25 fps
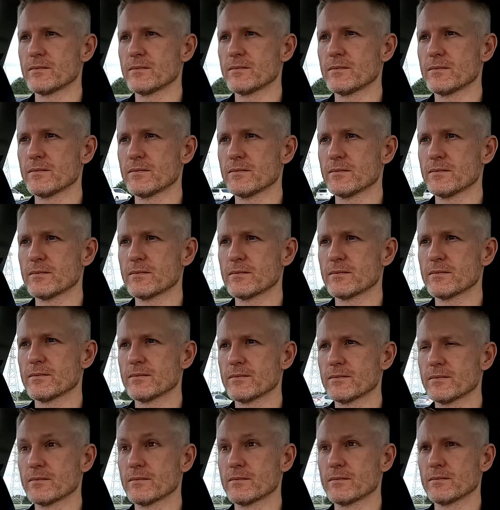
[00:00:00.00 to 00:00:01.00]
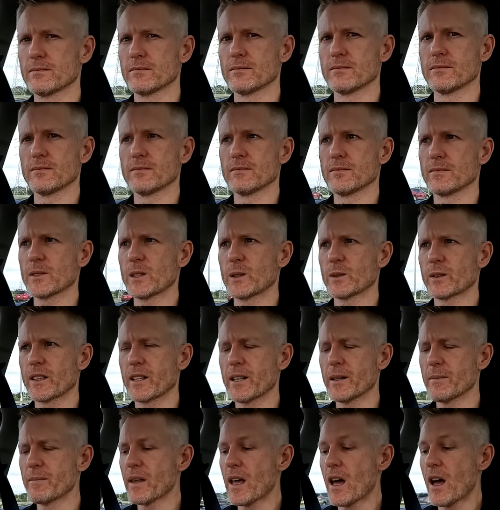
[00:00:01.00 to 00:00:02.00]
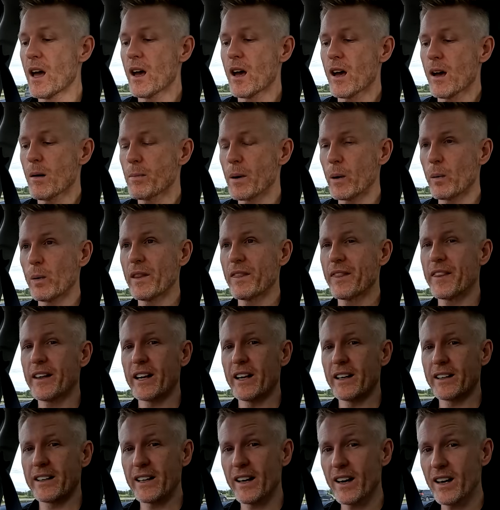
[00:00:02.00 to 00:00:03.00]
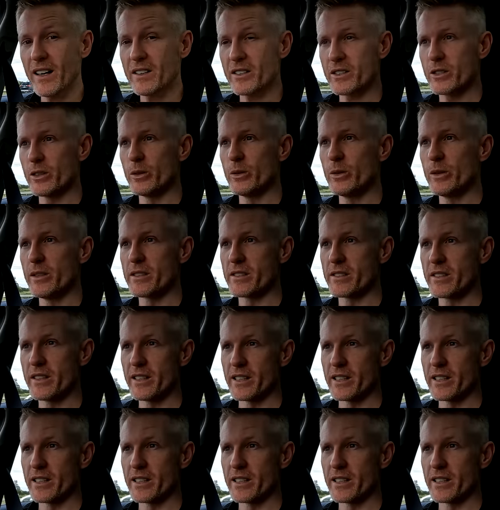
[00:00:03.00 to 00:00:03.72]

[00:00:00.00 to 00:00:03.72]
Blood. Okay, but one thing I can't do is